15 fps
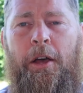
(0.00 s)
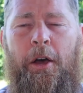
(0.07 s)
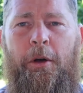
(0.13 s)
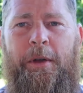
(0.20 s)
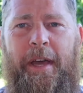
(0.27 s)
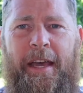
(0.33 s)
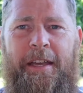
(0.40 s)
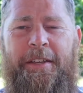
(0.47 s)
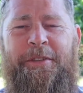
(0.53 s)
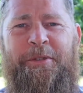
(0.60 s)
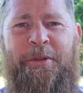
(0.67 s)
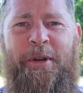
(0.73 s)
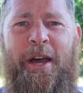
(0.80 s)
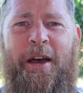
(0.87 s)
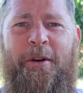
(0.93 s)
Okay,
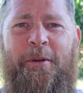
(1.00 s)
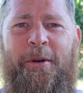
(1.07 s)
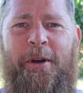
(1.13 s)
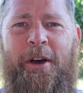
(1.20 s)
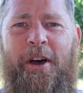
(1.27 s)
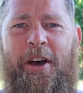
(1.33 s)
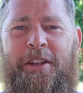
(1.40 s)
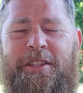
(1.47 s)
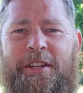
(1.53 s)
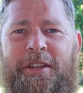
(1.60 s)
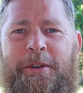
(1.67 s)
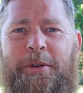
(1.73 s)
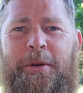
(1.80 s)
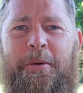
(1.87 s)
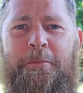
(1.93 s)
so now on
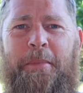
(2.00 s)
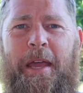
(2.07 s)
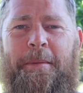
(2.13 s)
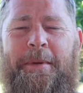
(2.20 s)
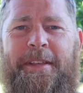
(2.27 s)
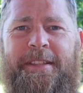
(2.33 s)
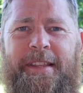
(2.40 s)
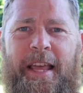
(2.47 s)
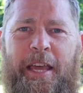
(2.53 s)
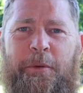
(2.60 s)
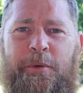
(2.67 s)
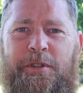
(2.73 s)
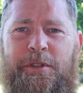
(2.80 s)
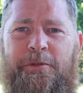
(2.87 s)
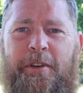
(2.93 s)
to babies'
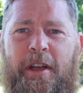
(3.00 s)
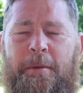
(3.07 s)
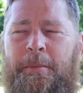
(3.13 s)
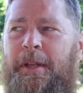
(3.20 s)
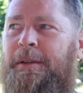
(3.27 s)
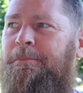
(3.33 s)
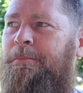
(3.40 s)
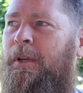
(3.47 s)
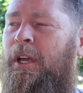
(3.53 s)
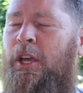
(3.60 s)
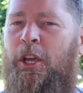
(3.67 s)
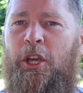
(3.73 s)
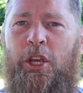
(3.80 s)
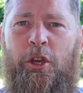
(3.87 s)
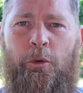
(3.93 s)
language development.
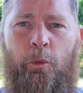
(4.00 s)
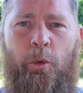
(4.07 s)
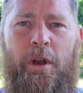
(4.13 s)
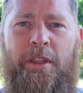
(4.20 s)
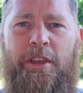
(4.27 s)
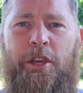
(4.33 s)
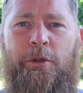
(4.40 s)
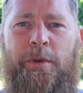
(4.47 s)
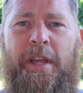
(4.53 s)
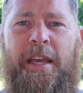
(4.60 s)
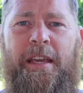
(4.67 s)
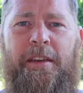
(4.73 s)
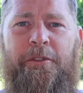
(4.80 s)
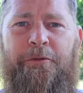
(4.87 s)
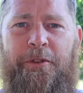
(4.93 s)
One of the
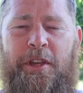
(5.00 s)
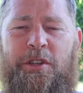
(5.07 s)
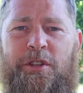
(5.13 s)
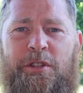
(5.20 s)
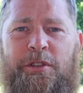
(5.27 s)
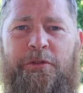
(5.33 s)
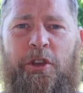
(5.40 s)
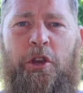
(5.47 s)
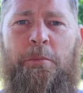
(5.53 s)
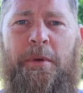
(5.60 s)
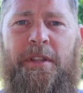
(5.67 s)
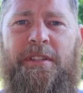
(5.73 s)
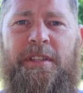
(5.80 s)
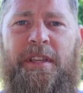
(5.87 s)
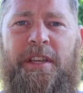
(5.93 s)
unique features of
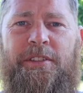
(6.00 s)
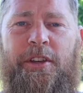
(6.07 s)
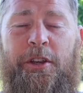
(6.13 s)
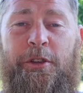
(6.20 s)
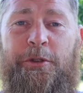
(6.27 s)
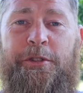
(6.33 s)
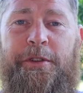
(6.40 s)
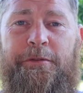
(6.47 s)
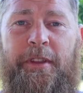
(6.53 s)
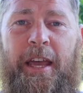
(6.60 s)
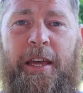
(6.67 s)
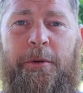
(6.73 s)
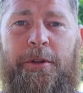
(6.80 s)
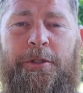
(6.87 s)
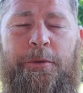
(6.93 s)
humans is our use of
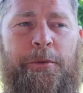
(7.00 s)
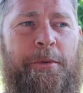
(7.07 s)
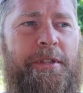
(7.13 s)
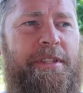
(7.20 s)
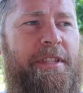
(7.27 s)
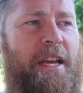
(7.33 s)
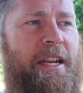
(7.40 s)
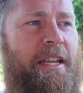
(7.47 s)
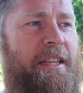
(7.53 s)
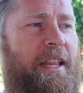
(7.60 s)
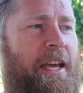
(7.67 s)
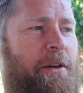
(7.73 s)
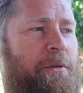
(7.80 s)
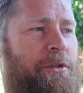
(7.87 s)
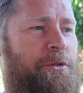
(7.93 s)
language. When we study
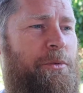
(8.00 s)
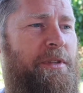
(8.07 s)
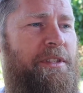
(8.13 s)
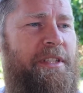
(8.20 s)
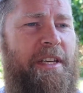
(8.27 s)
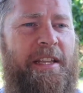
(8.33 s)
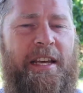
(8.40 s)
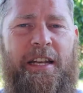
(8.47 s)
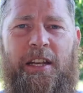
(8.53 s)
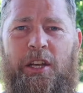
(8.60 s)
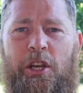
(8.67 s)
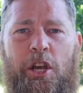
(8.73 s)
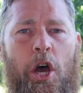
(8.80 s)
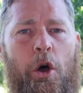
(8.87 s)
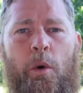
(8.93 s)
language, we see that
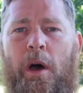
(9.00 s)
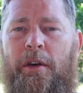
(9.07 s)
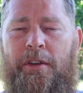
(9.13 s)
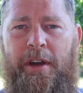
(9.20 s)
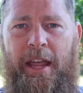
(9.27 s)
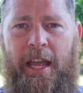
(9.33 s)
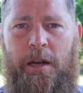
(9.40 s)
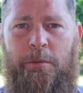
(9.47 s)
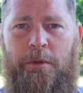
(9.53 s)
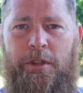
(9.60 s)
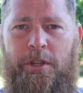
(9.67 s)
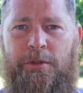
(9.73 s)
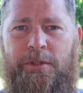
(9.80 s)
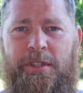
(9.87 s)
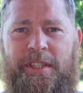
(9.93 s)
no other
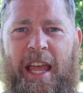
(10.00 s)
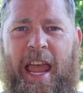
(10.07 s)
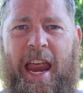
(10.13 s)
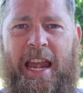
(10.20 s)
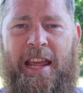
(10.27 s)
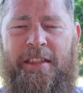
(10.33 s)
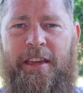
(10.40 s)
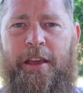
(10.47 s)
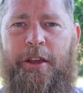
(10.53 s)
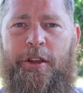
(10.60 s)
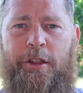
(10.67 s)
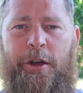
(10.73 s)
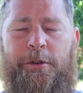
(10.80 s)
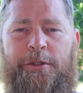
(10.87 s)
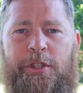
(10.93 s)
animal uses anything
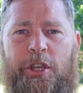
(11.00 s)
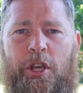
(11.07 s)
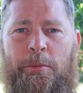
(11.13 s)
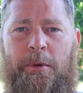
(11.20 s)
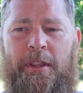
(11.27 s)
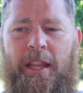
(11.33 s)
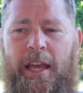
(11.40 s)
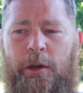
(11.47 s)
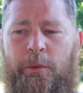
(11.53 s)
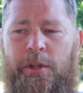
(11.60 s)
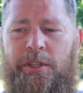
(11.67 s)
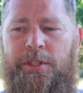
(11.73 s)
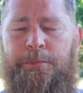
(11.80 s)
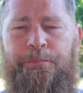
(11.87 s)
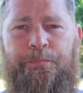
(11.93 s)
close to human
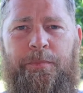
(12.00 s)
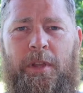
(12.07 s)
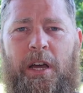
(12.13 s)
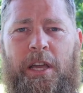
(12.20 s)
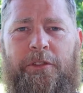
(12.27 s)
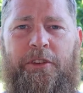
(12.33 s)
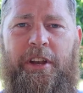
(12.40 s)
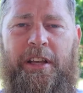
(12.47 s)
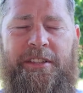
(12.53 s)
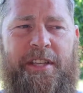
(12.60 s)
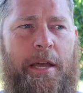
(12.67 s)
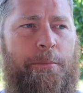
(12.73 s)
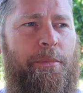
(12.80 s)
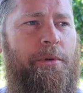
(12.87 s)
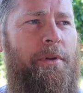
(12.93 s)
language. I'll give you an
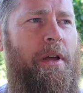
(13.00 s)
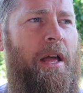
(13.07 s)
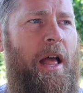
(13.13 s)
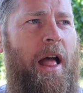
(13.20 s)
example.